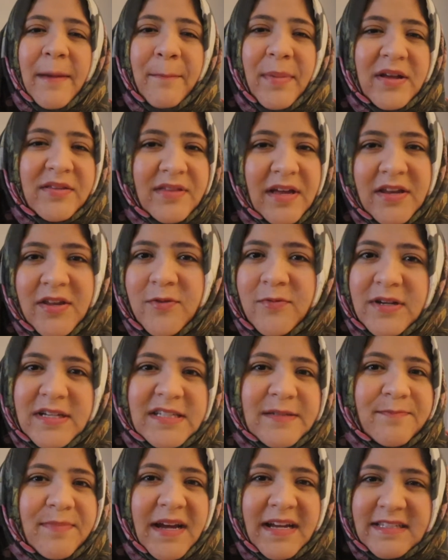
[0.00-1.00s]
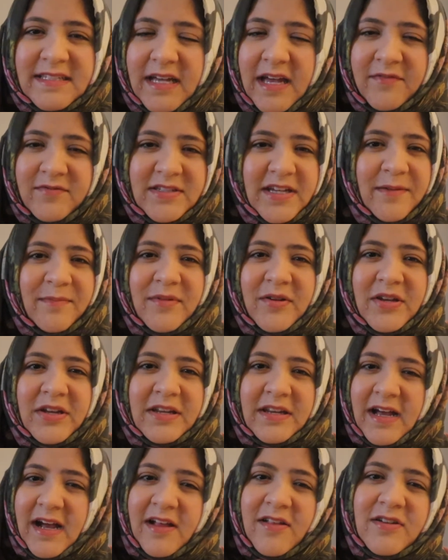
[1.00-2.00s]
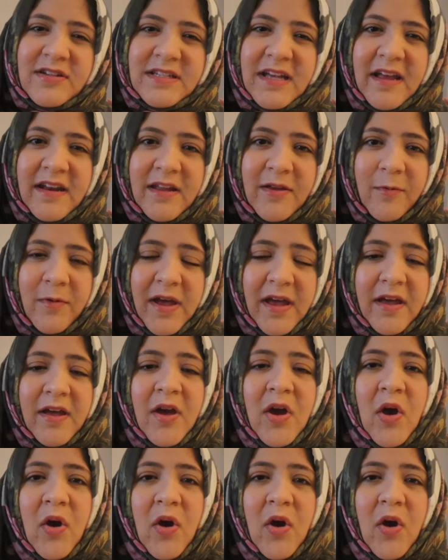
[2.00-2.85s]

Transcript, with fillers: but then you expect to have $10 million anyway.